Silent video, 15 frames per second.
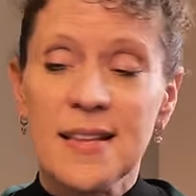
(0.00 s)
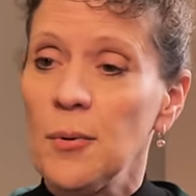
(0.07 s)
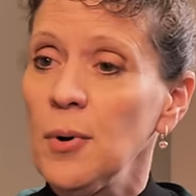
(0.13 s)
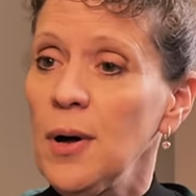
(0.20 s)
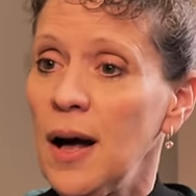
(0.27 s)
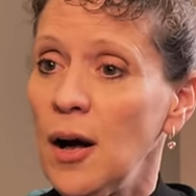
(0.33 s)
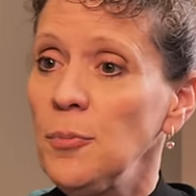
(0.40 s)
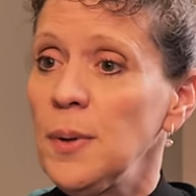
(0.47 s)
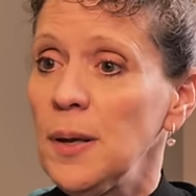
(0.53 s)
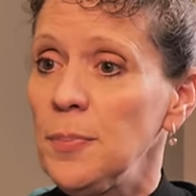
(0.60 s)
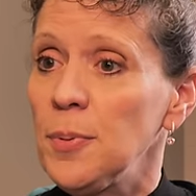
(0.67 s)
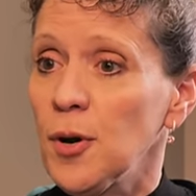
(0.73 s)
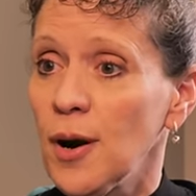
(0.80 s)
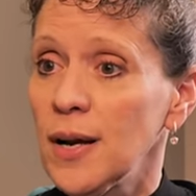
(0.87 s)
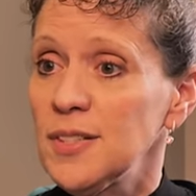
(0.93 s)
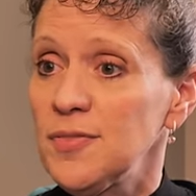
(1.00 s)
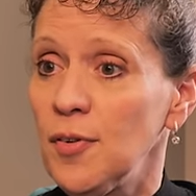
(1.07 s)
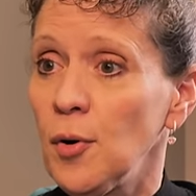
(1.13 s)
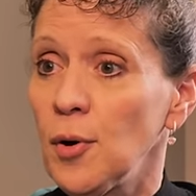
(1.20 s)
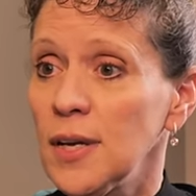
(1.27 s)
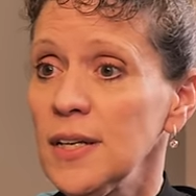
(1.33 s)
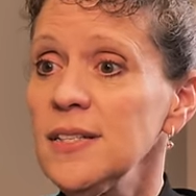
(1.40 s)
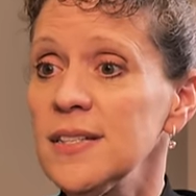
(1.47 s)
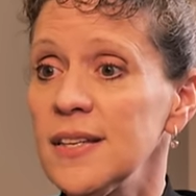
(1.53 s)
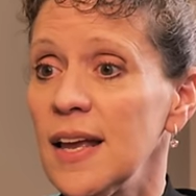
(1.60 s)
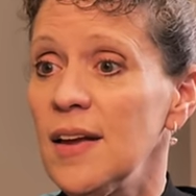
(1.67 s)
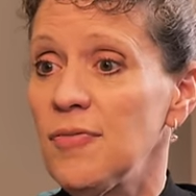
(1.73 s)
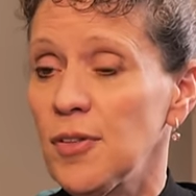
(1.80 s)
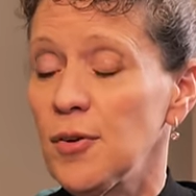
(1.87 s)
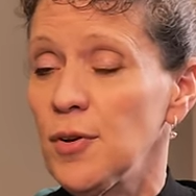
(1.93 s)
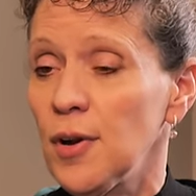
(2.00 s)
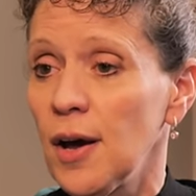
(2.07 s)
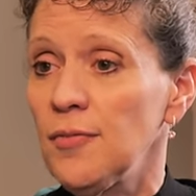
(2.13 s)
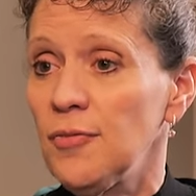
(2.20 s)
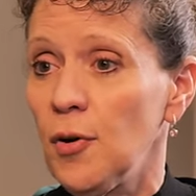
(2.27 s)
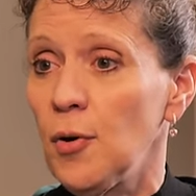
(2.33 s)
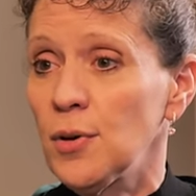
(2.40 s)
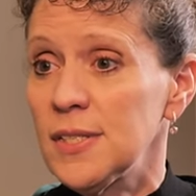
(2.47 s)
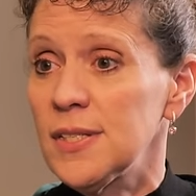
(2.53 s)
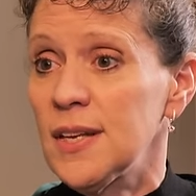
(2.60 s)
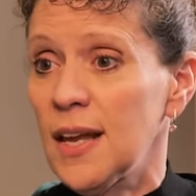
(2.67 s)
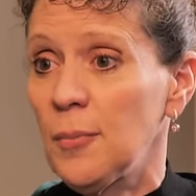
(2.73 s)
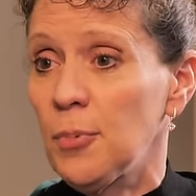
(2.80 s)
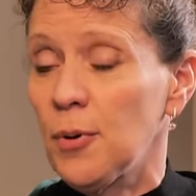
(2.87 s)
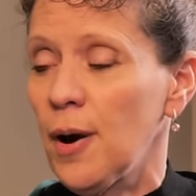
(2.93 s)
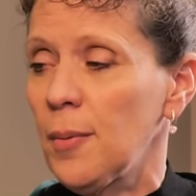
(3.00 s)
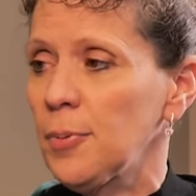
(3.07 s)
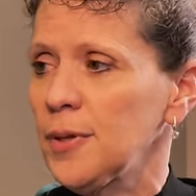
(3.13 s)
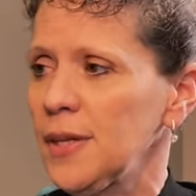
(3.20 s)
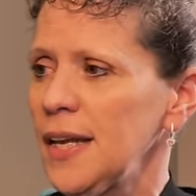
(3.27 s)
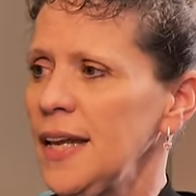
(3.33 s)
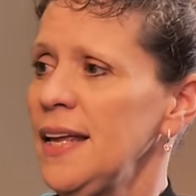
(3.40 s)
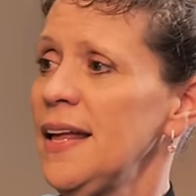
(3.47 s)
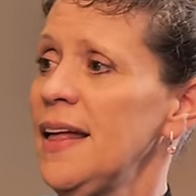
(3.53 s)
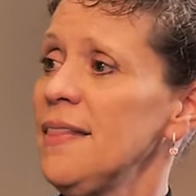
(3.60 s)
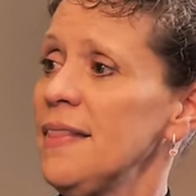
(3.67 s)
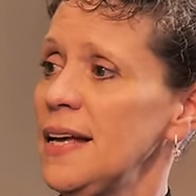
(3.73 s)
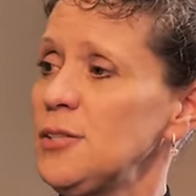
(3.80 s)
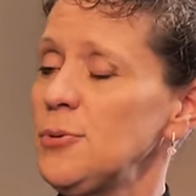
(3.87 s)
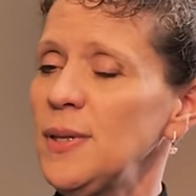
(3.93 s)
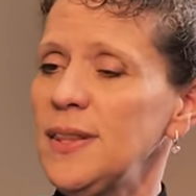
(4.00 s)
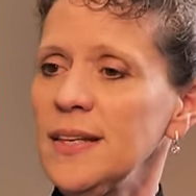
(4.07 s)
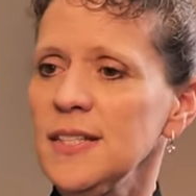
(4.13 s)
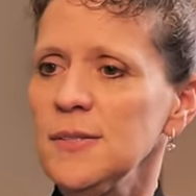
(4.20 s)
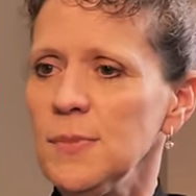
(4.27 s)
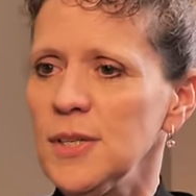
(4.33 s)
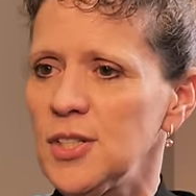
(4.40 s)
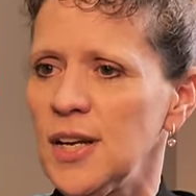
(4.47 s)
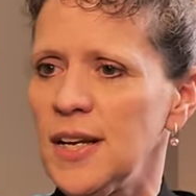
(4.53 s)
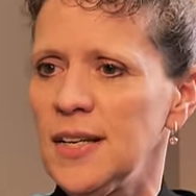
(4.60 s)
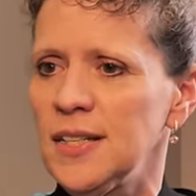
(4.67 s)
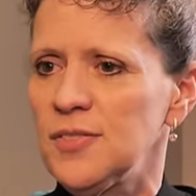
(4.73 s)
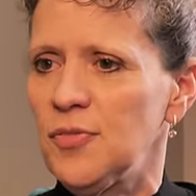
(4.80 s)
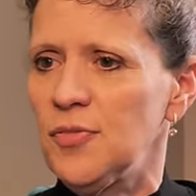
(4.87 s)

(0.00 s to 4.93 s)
that will help keep your eyes focused if they're not focusing properly. Yes. That's what this machine is